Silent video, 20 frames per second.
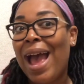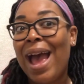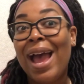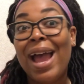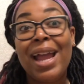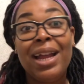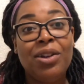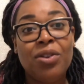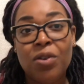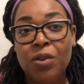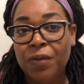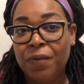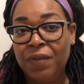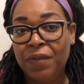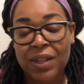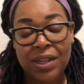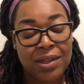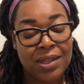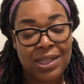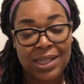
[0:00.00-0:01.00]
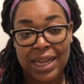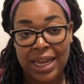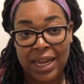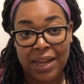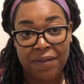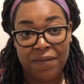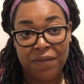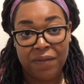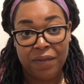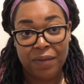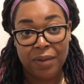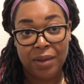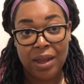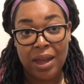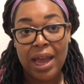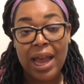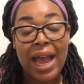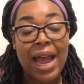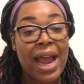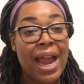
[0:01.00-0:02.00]
I don't feel safe.
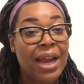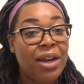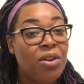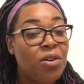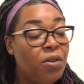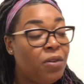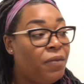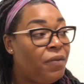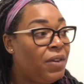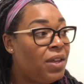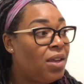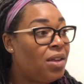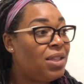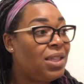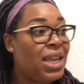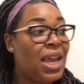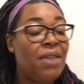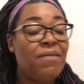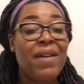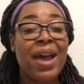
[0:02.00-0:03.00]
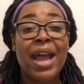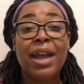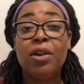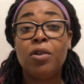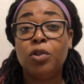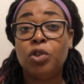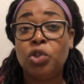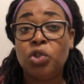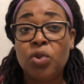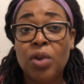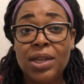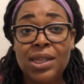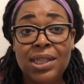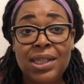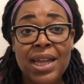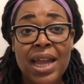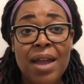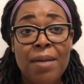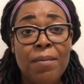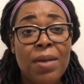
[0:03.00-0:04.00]
I don't feel safe. I don't
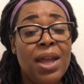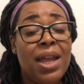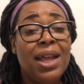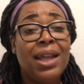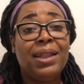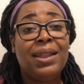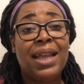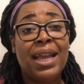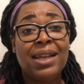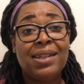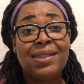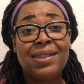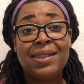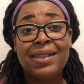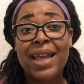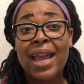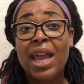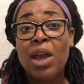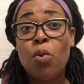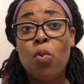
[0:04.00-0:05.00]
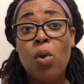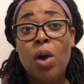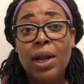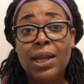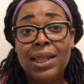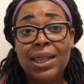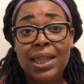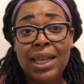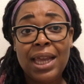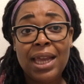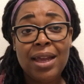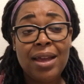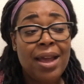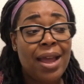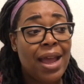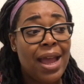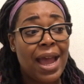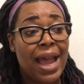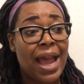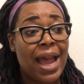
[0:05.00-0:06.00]
trust them. They say one thing,
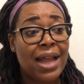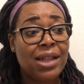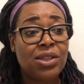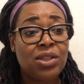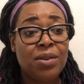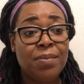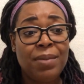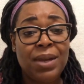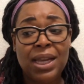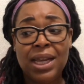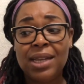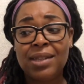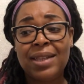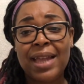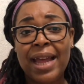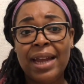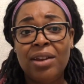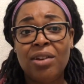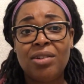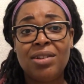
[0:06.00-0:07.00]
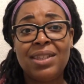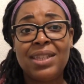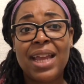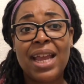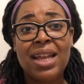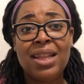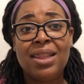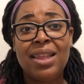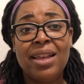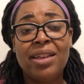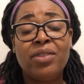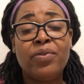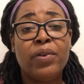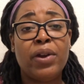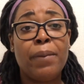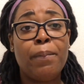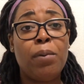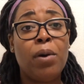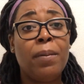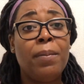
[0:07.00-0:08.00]
and to me it's like they're saying things
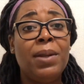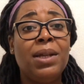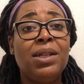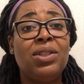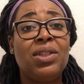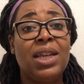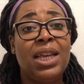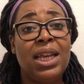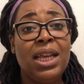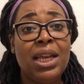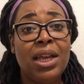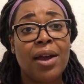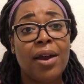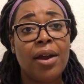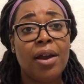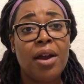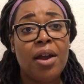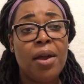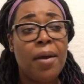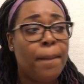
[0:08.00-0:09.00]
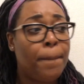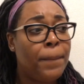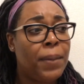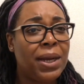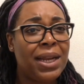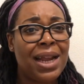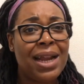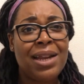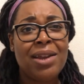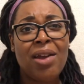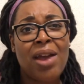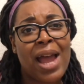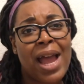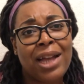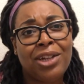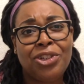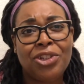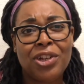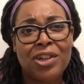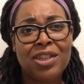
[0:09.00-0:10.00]
for the public to hear, but then their
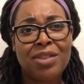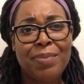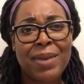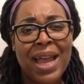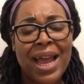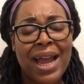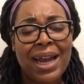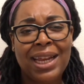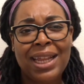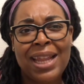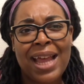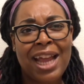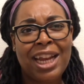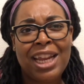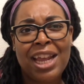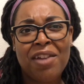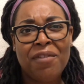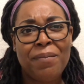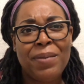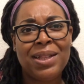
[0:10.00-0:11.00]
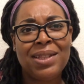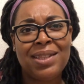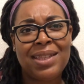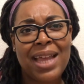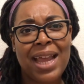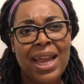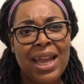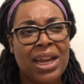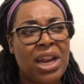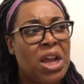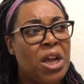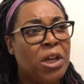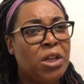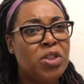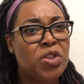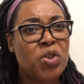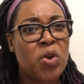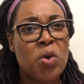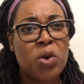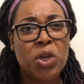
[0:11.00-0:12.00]
actions behind it. Like they've been saying
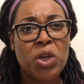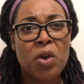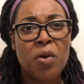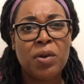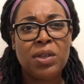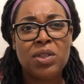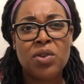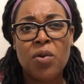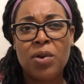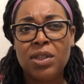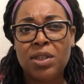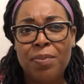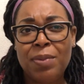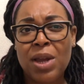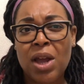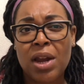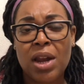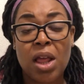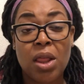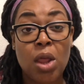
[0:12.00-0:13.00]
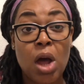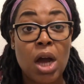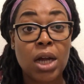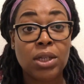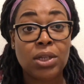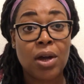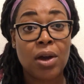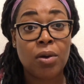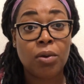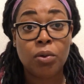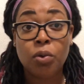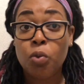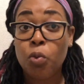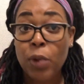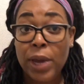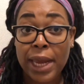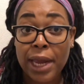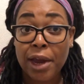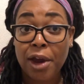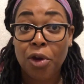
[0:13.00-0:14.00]
Tokyo is going to be on a lockdown.
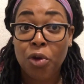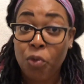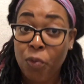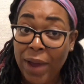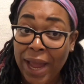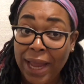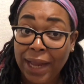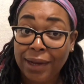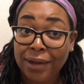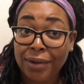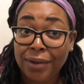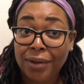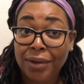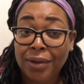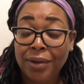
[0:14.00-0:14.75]
Where? When?